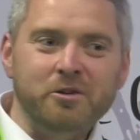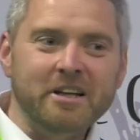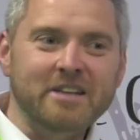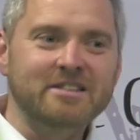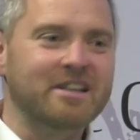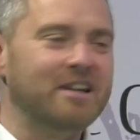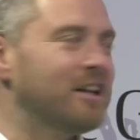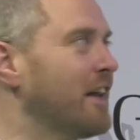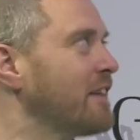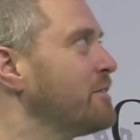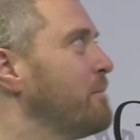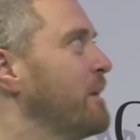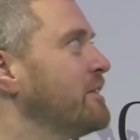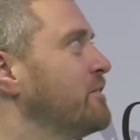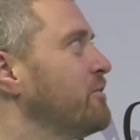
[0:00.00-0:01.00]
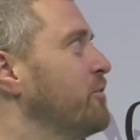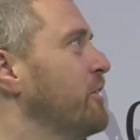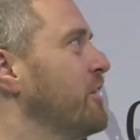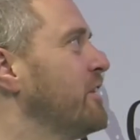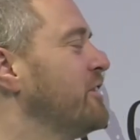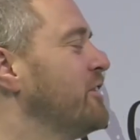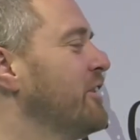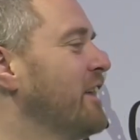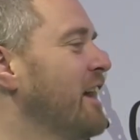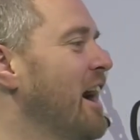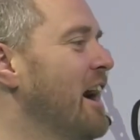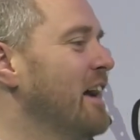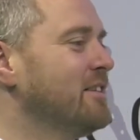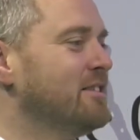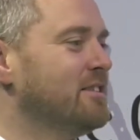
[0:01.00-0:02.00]
things that I'd like to mention to you
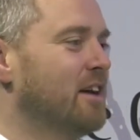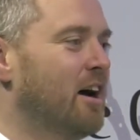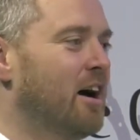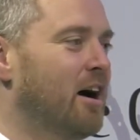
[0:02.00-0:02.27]
guys.